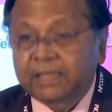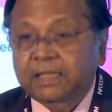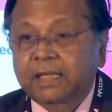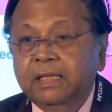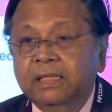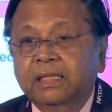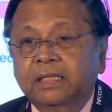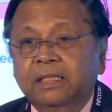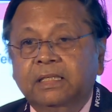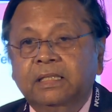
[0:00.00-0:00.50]
this
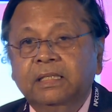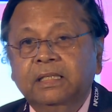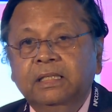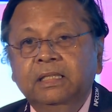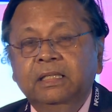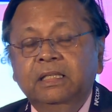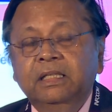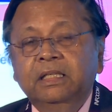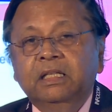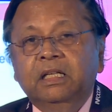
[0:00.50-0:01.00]
is
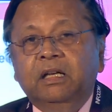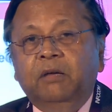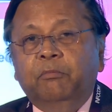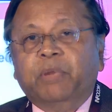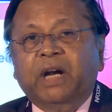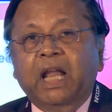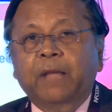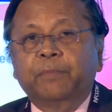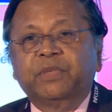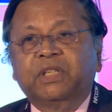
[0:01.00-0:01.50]

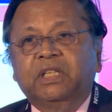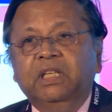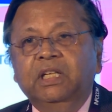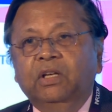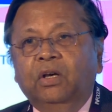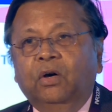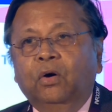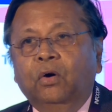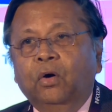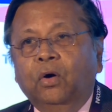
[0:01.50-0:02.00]
perhaps
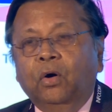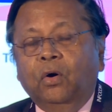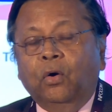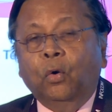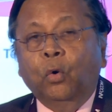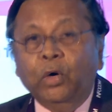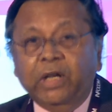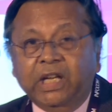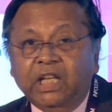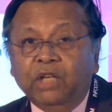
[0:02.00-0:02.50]
the
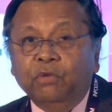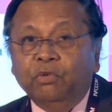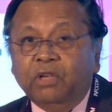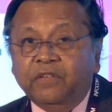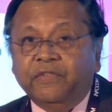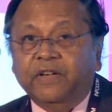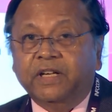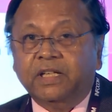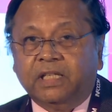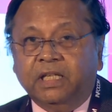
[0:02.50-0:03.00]
only
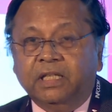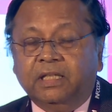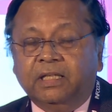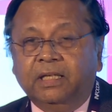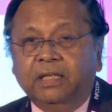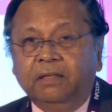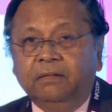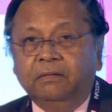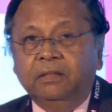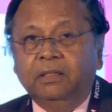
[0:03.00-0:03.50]

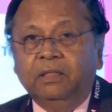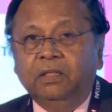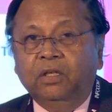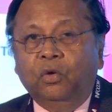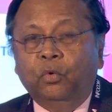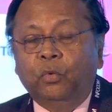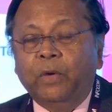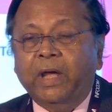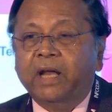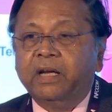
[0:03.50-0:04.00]
university
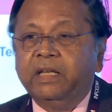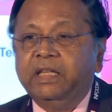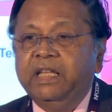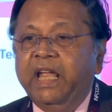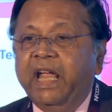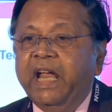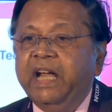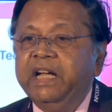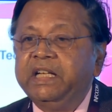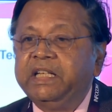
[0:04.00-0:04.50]
where
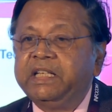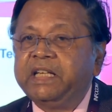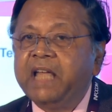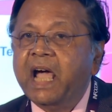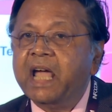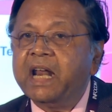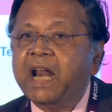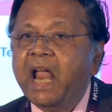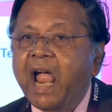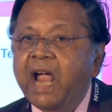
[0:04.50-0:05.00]
the
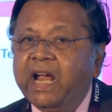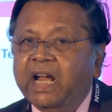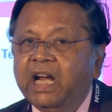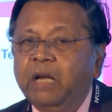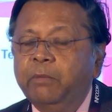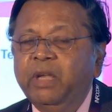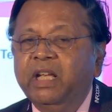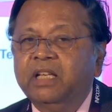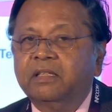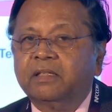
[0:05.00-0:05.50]
entire
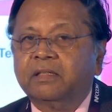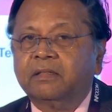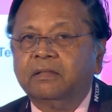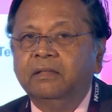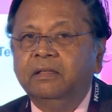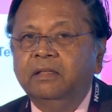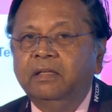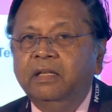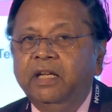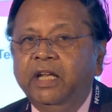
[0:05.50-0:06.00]

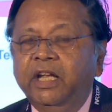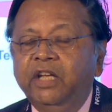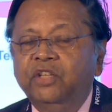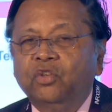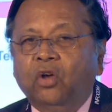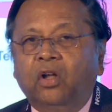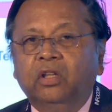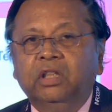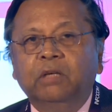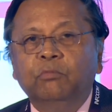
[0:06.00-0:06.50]
academics
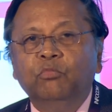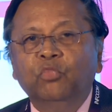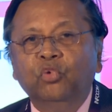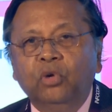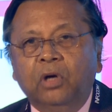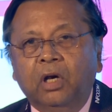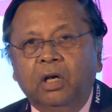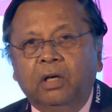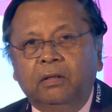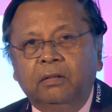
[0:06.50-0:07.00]
is on the
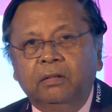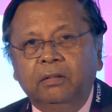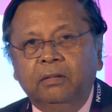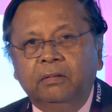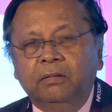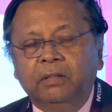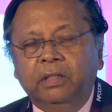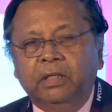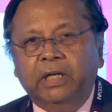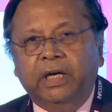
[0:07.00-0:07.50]
Moodle
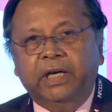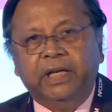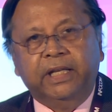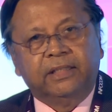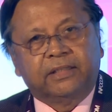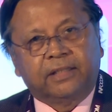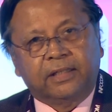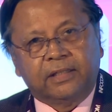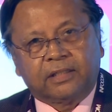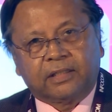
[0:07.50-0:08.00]

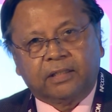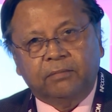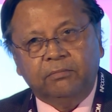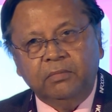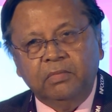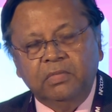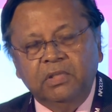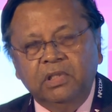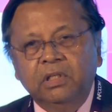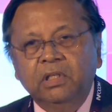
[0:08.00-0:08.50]
learning
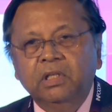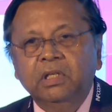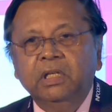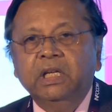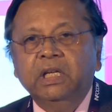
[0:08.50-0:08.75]
system,